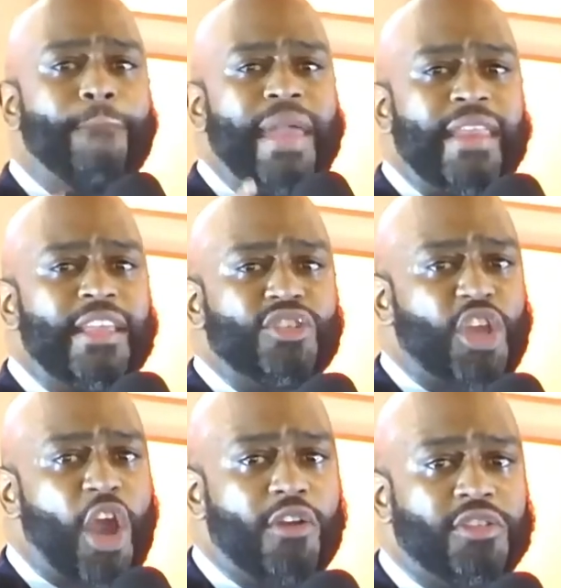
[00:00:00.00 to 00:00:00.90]
about
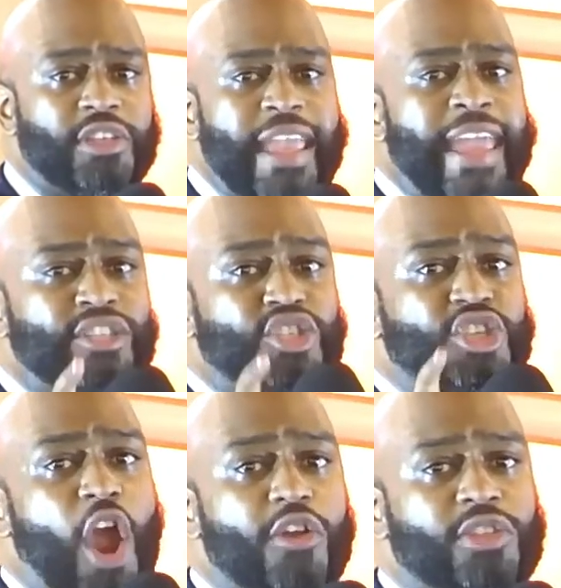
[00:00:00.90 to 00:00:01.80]
being in church,
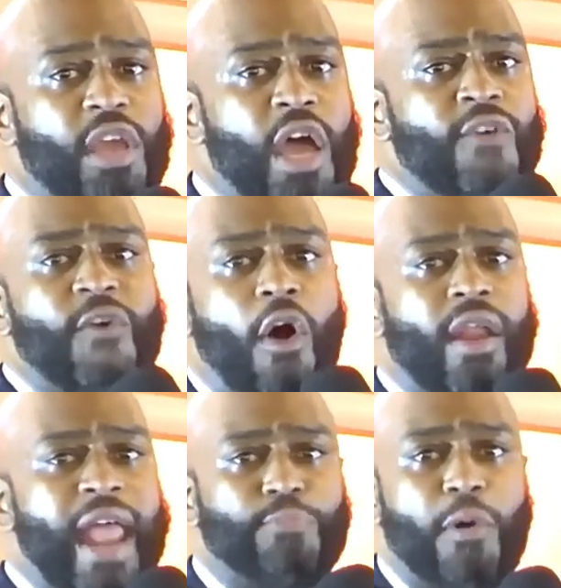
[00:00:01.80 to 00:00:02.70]
in church,
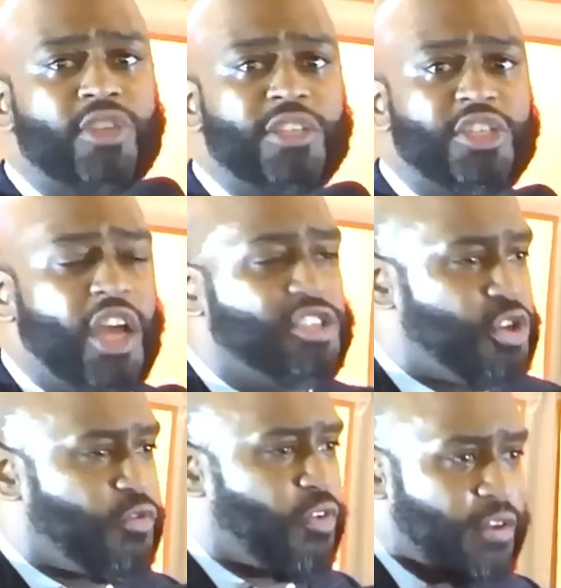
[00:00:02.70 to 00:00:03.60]
folk are not supposed to
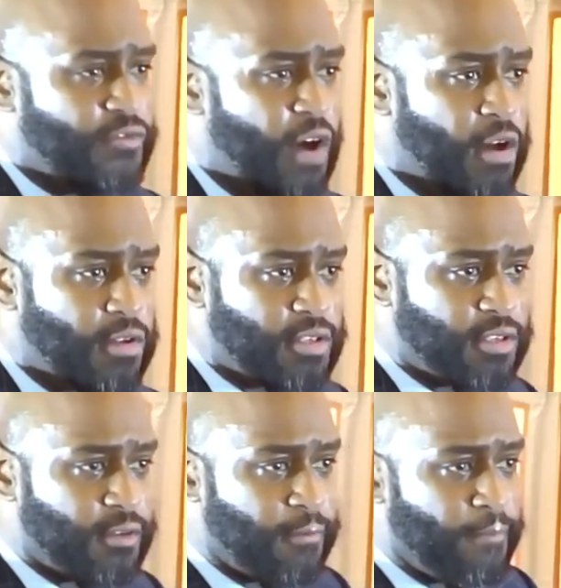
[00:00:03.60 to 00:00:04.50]
judge you for your
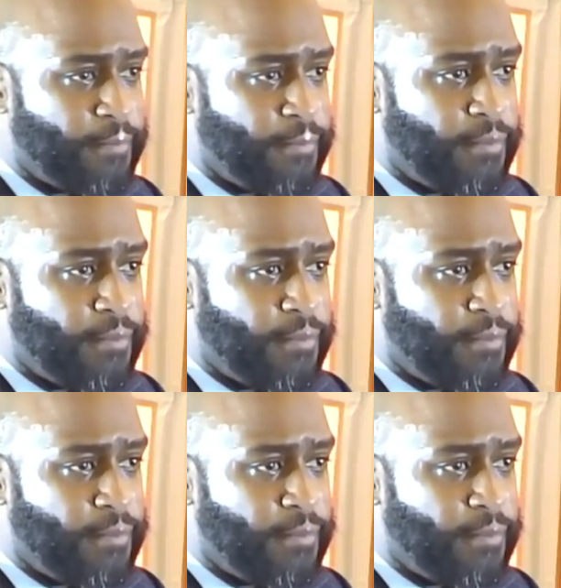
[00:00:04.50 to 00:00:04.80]
faults.